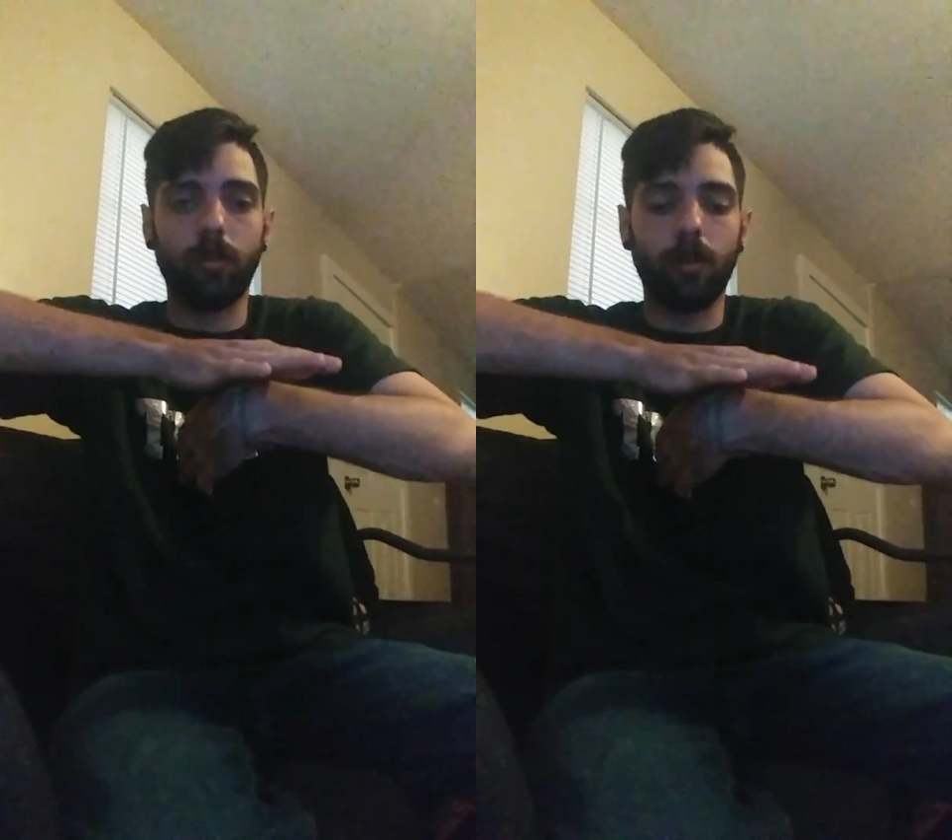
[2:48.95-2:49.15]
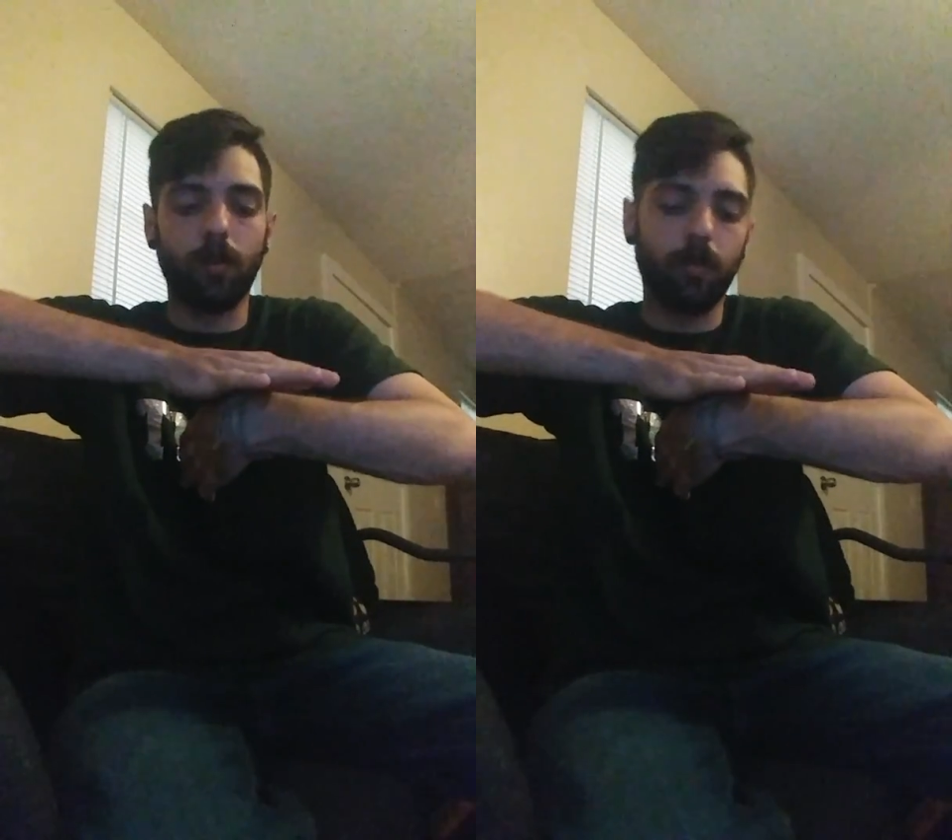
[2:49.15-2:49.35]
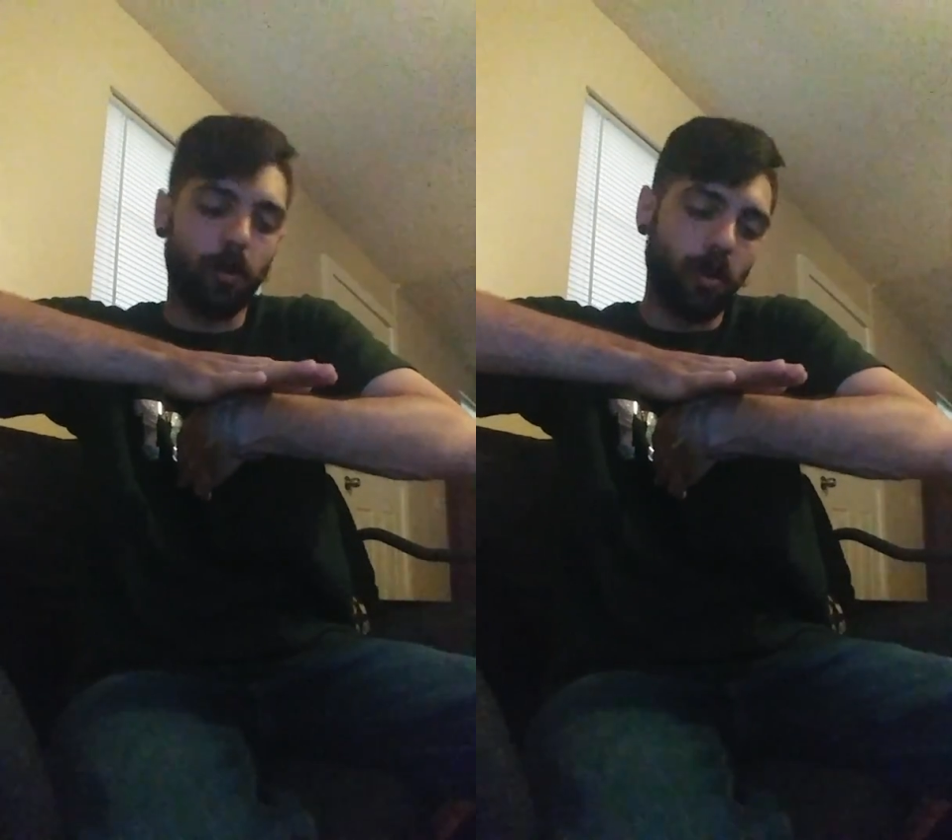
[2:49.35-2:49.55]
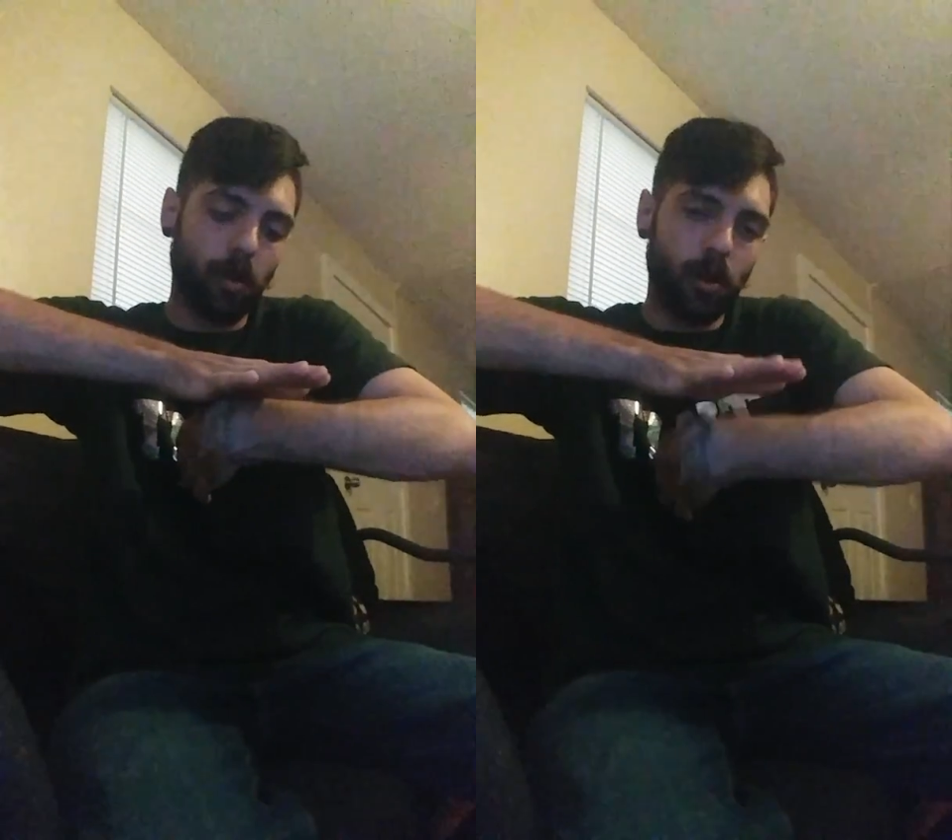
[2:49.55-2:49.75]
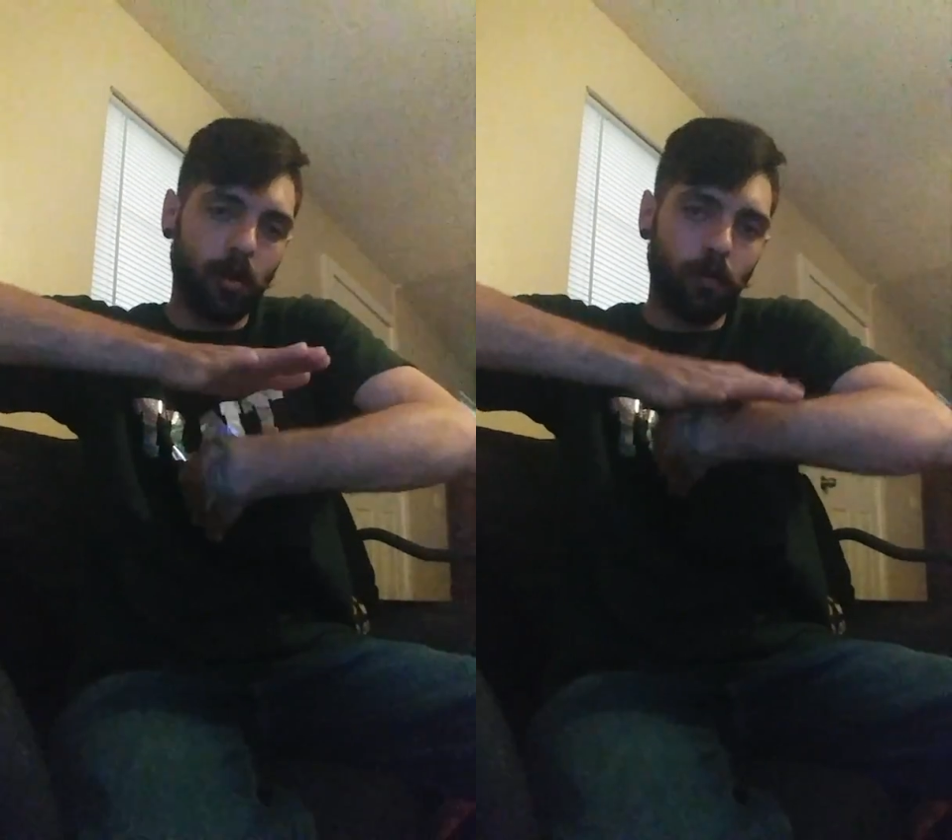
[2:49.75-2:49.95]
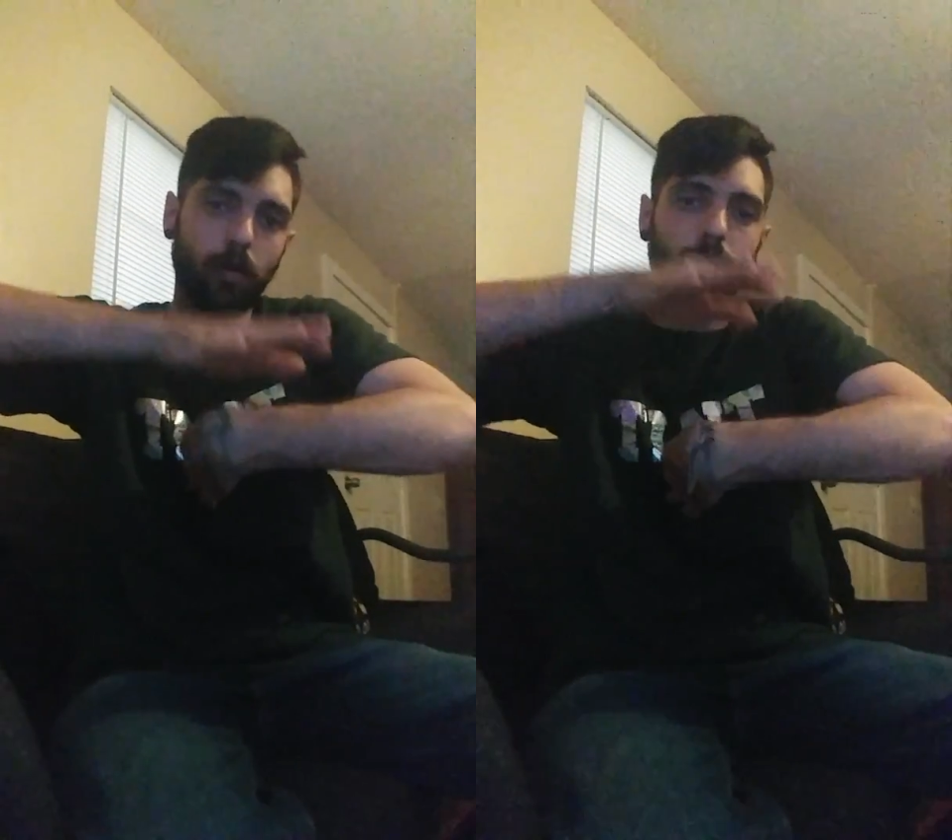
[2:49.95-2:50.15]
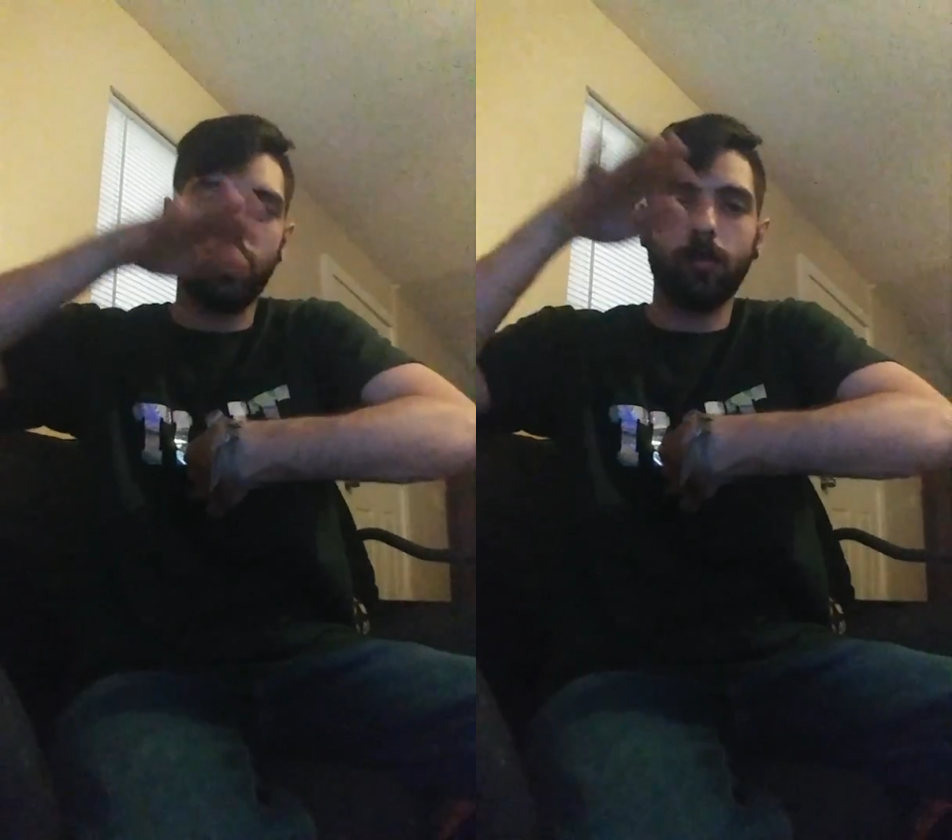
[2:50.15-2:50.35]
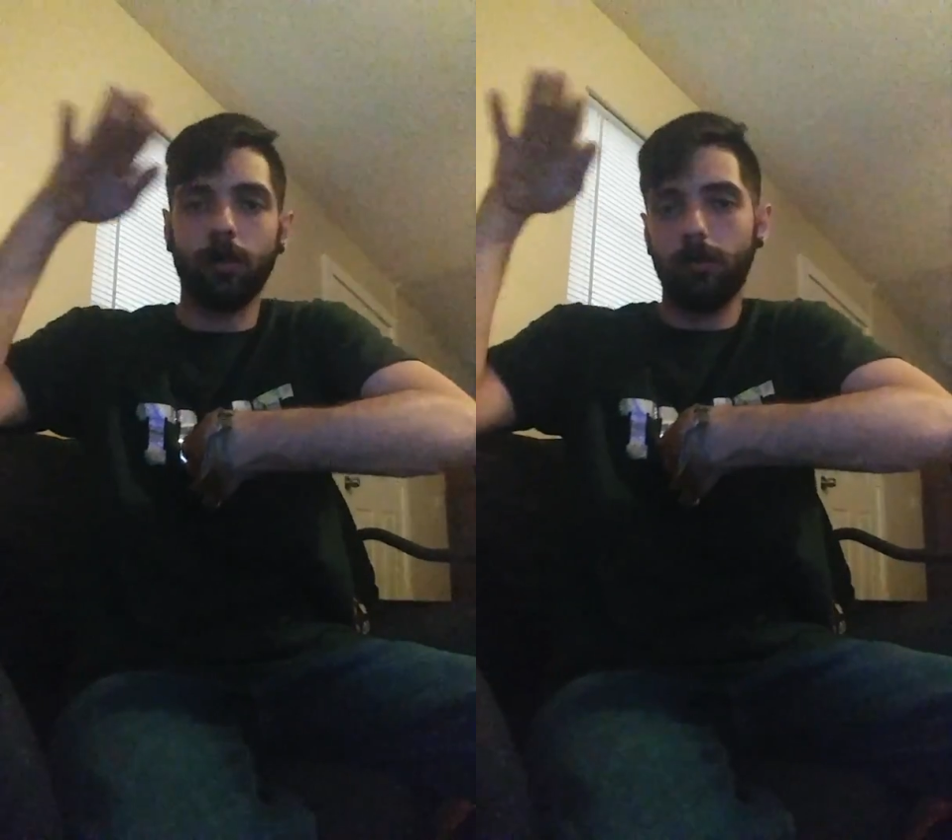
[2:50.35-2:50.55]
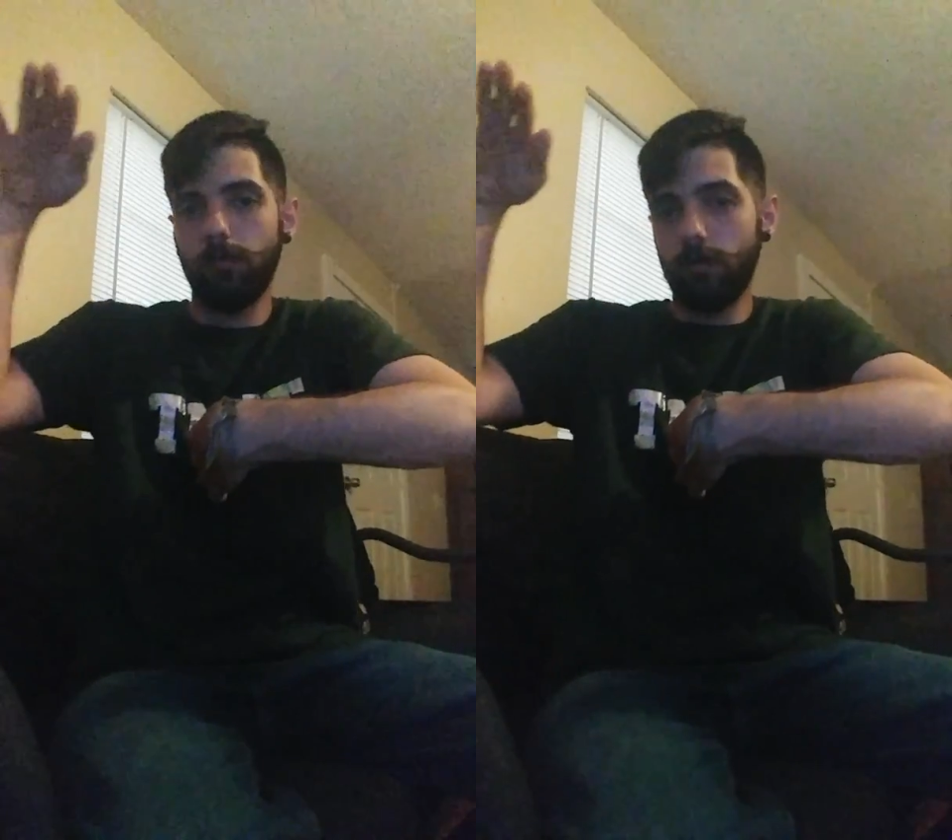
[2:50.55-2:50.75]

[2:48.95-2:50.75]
do it this way,